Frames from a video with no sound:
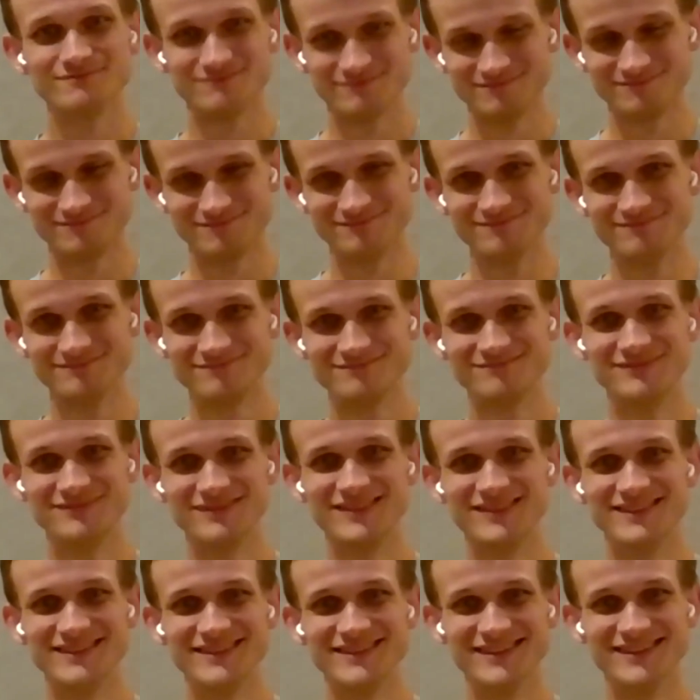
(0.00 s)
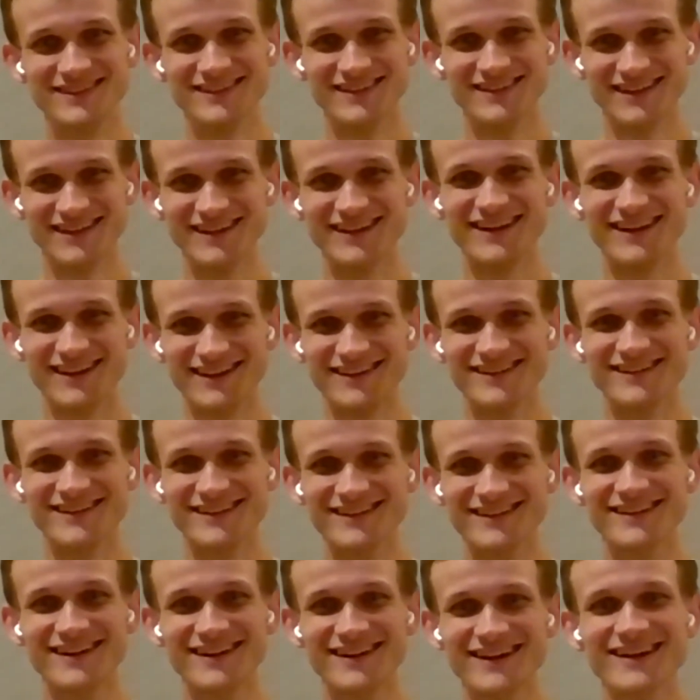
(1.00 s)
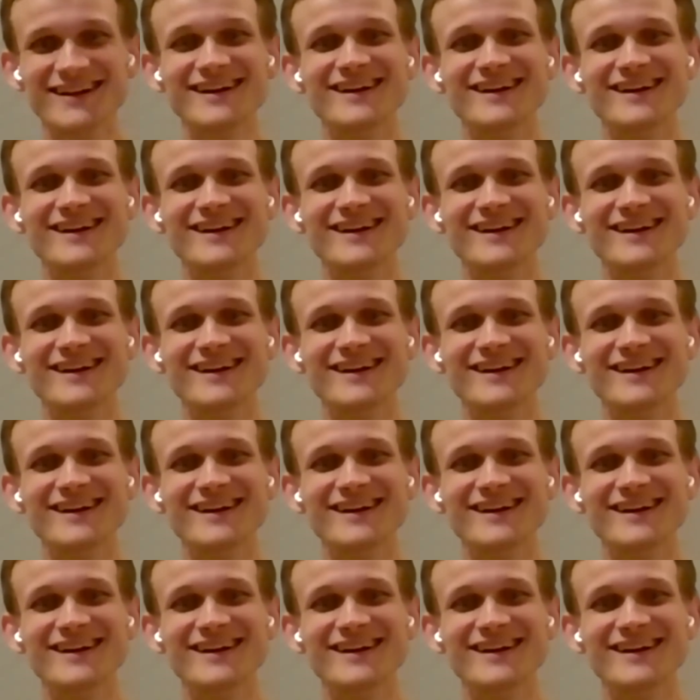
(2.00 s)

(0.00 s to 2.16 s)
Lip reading: Including my code, including all of our code,